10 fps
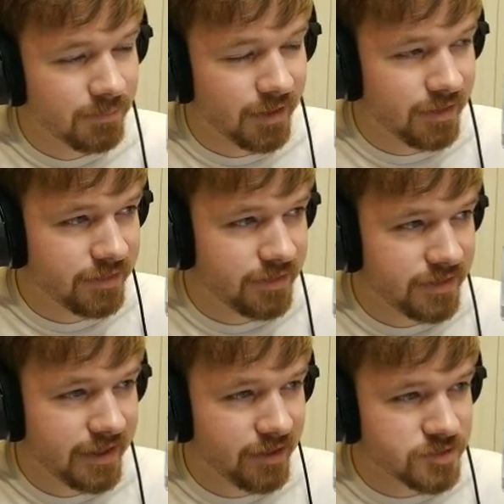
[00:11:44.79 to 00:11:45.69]
But
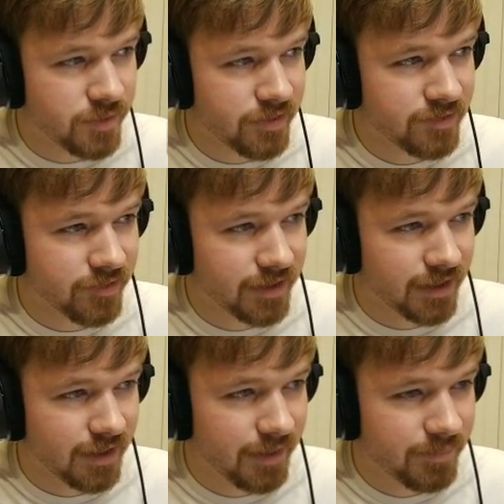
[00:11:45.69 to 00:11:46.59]
here's where things are
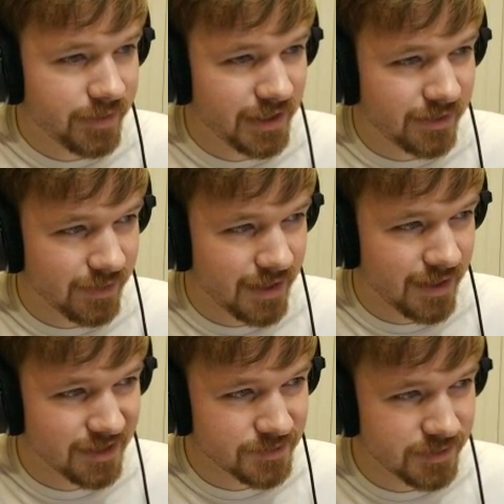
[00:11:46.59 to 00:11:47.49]
getting pretty
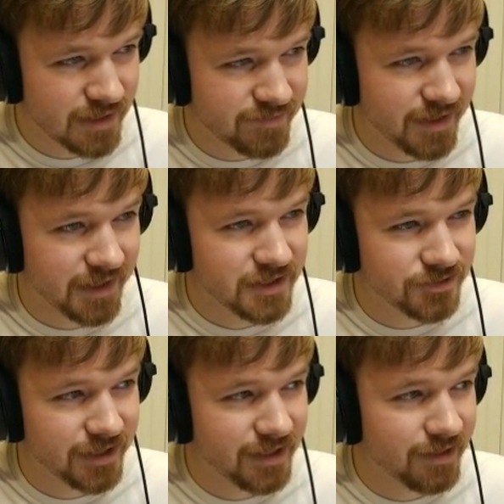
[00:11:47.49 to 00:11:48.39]
crazy because we're not fighting a
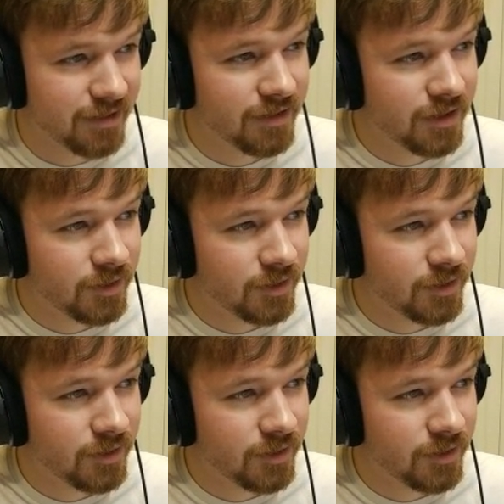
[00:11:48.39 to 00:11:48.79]
trainer,